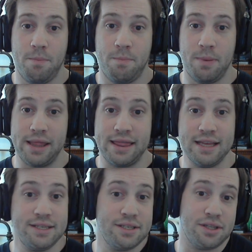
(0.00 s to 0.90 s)
But
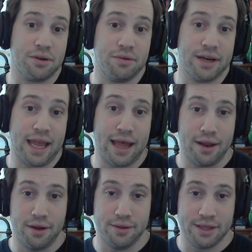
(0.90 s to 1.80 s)
this is the
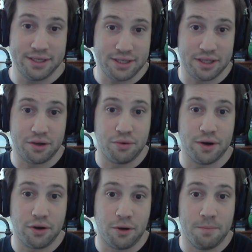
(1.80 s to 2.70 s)

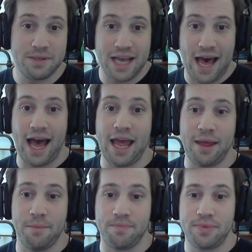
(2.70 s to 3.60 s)
critical
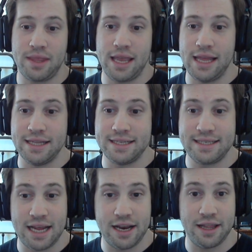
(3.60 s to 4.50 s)
time in the
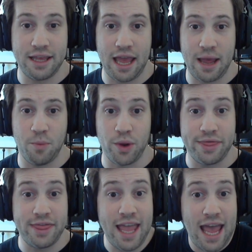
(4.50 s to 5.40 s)
state of the game where
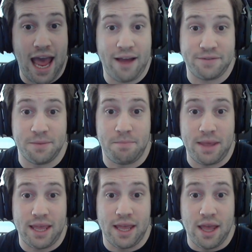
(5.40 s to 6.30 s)
they have to
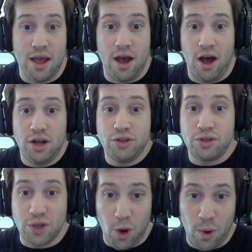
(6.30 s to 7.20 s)
be
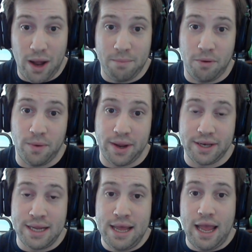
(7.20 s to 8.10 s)
so on point.
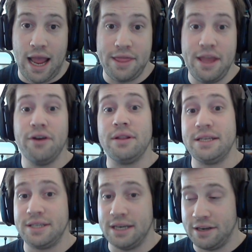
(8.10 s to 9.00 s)
And they are
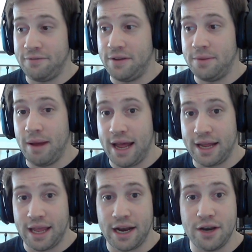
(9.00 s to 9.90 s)
listening to
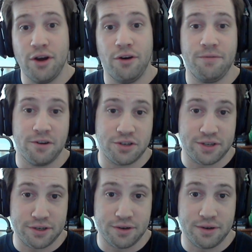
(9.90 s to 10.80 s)
feedback, and I know for
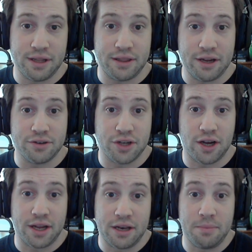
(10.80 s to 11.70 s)
certain that they are
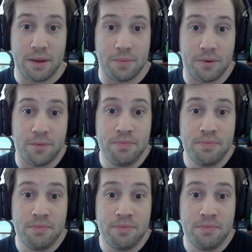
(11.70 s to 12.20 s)
talking to people,